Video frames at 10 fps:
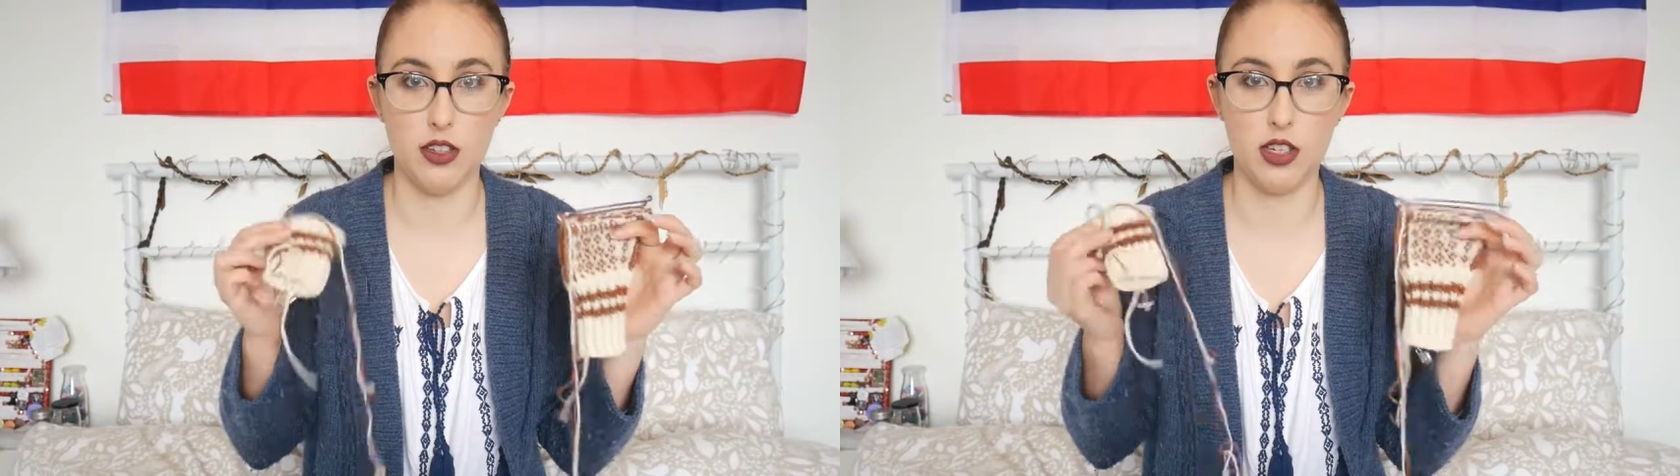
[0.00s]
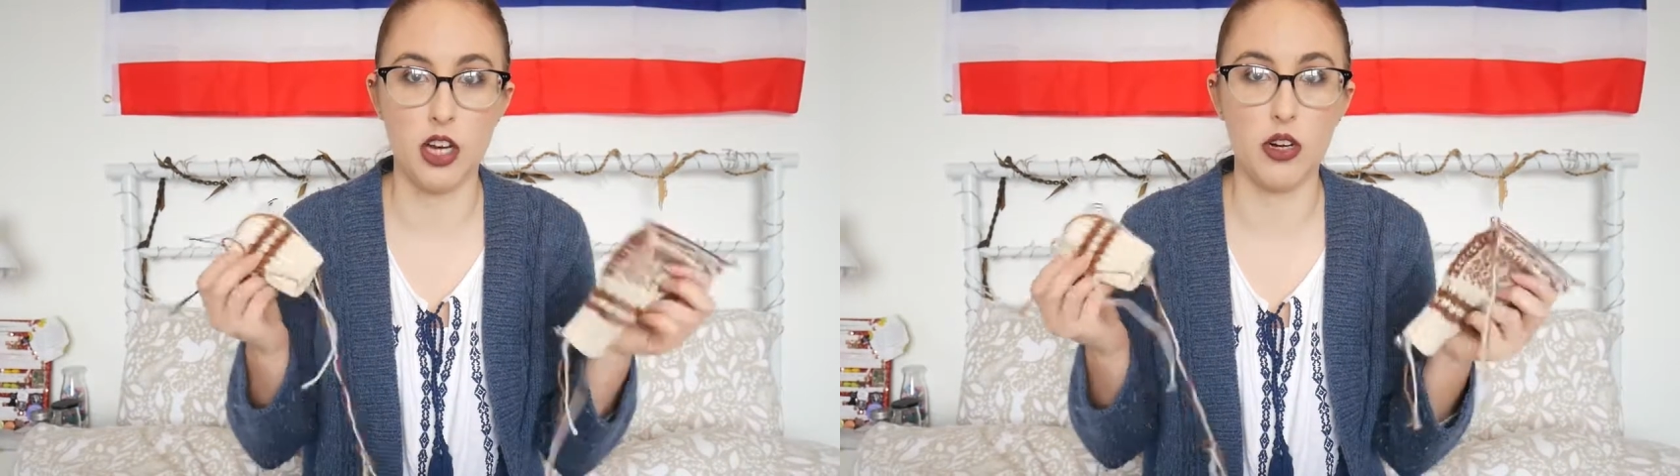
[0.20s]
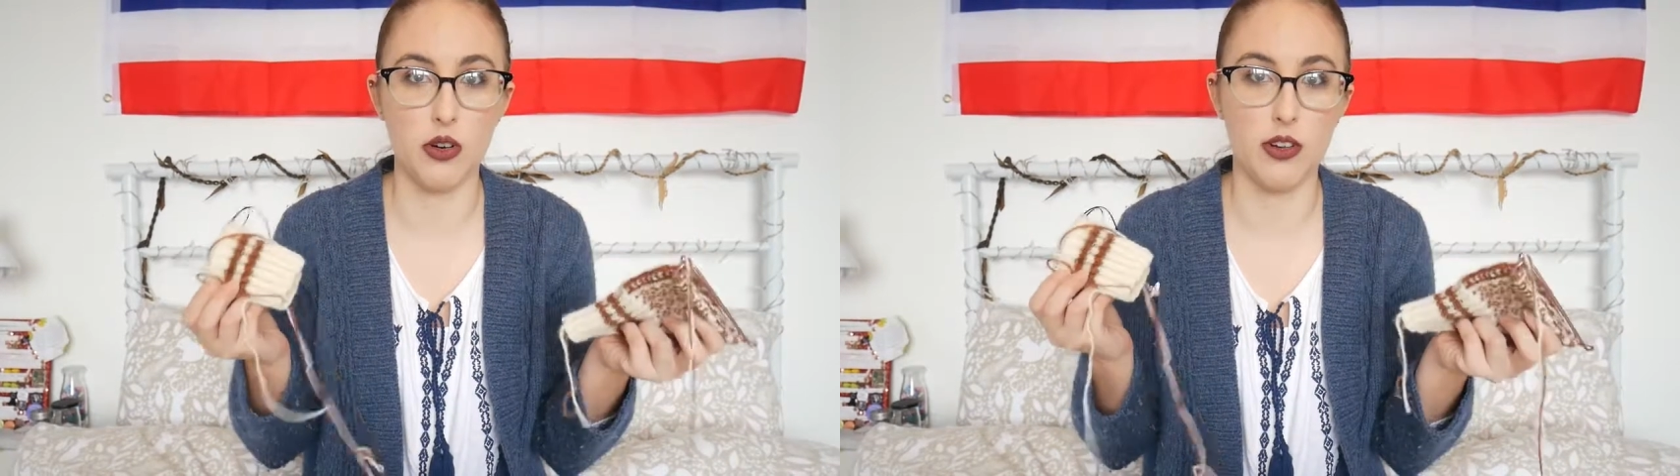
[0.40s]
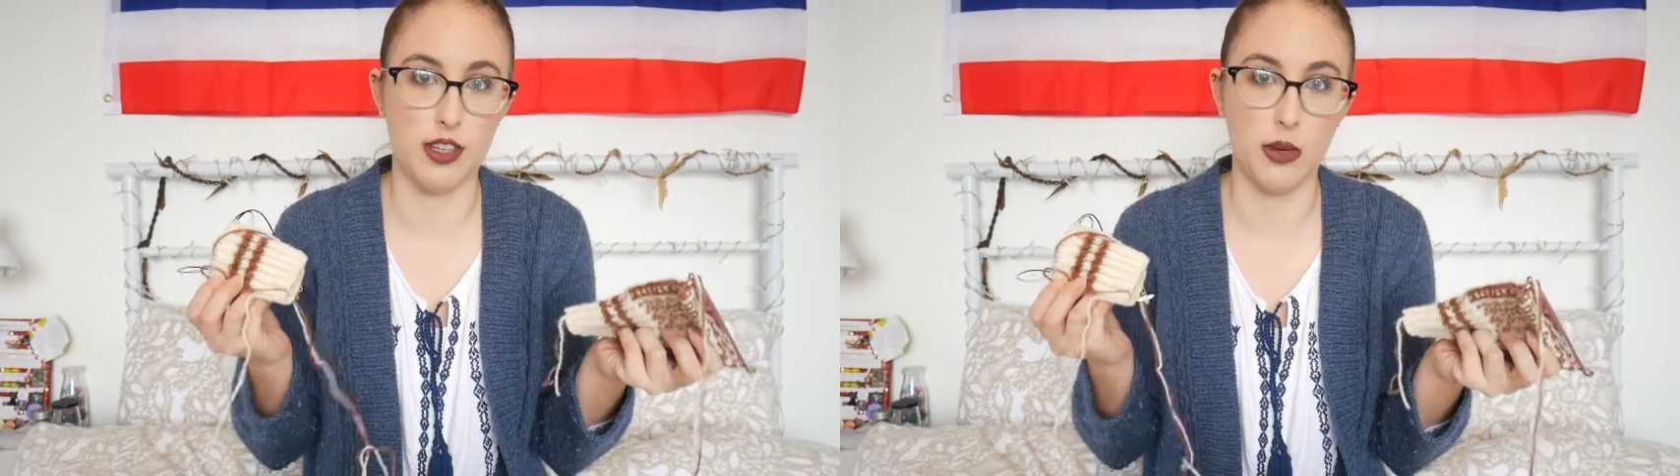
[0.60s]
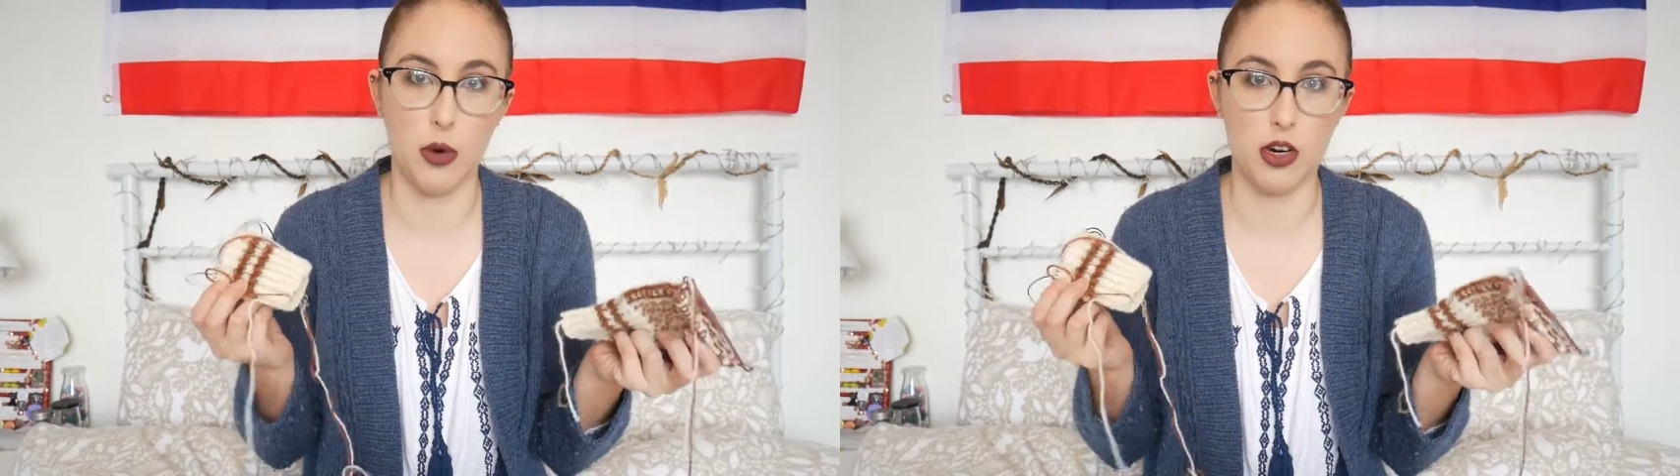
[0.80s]

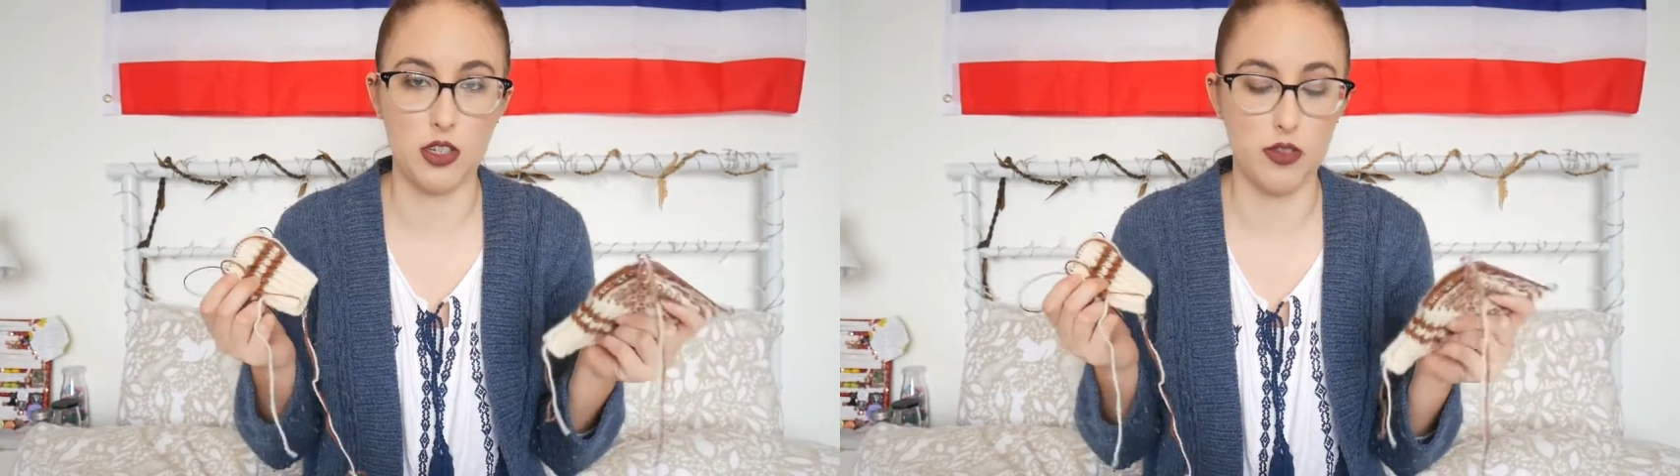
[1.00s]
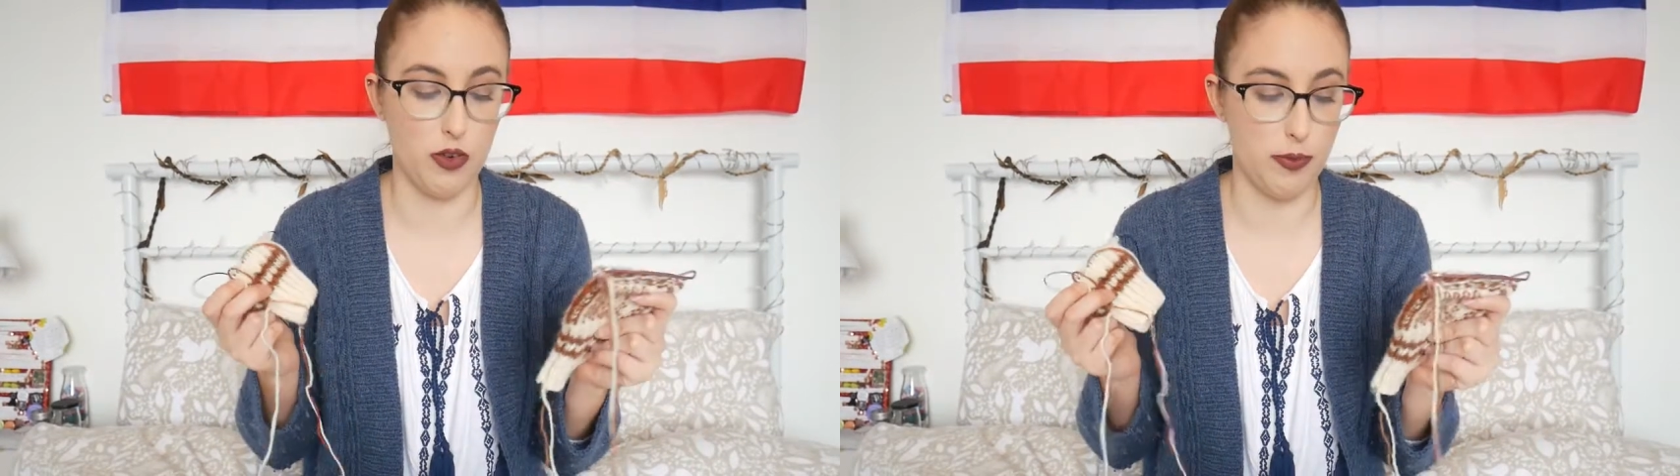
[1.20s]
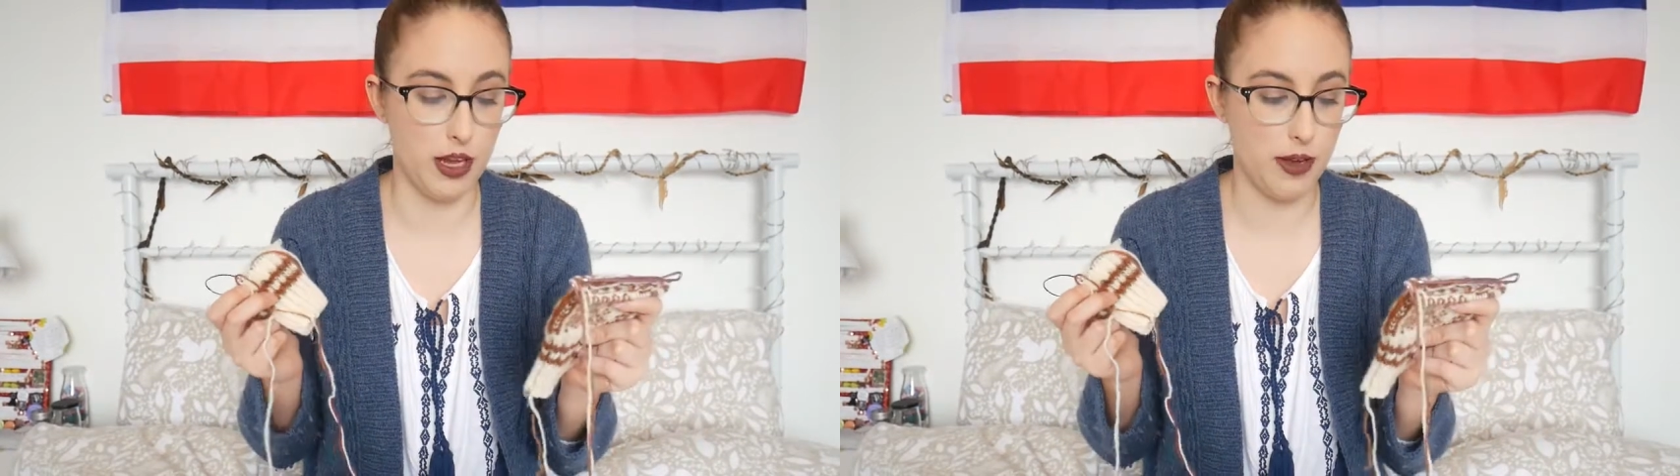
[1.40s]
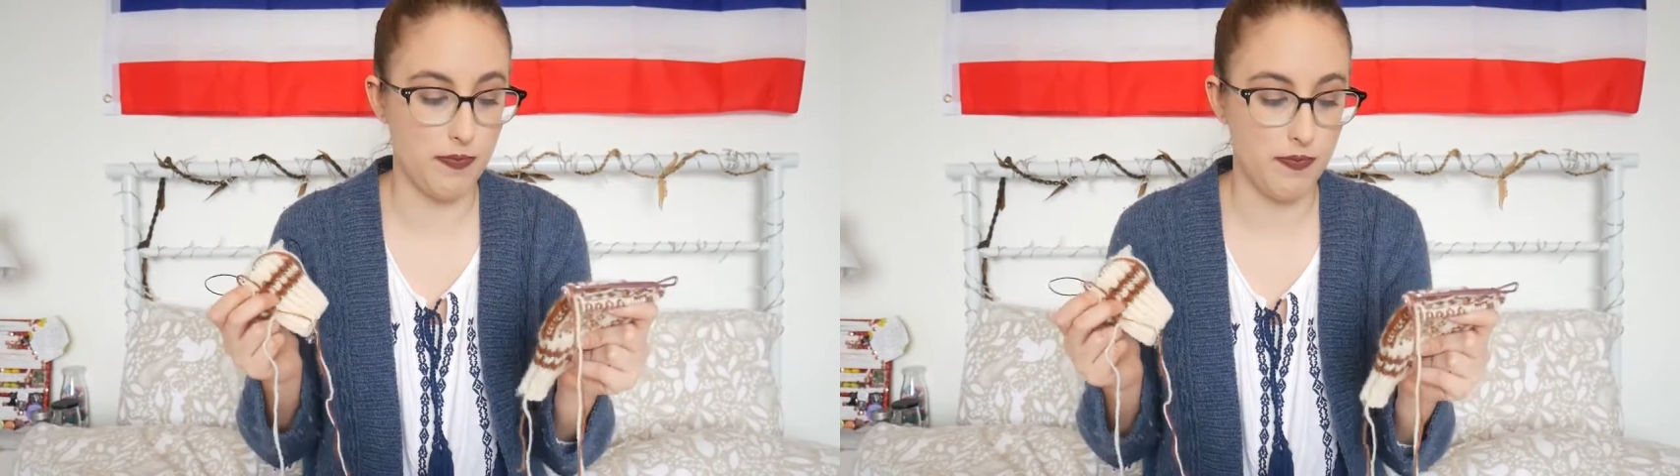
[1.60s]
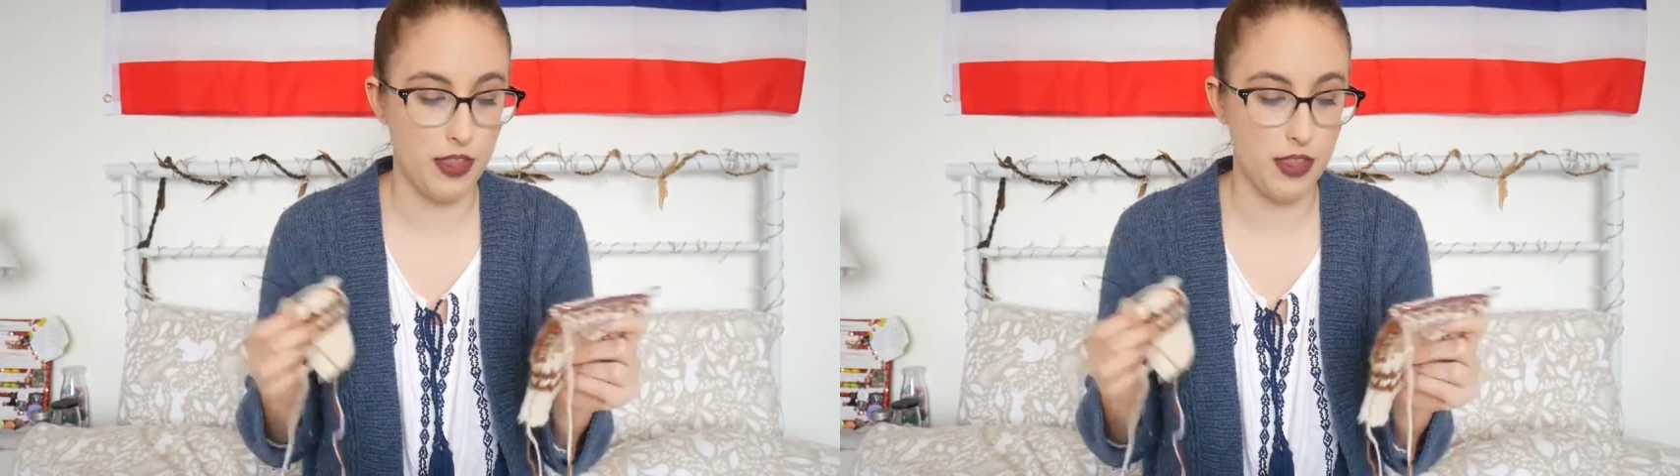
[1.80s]
congruently works for me.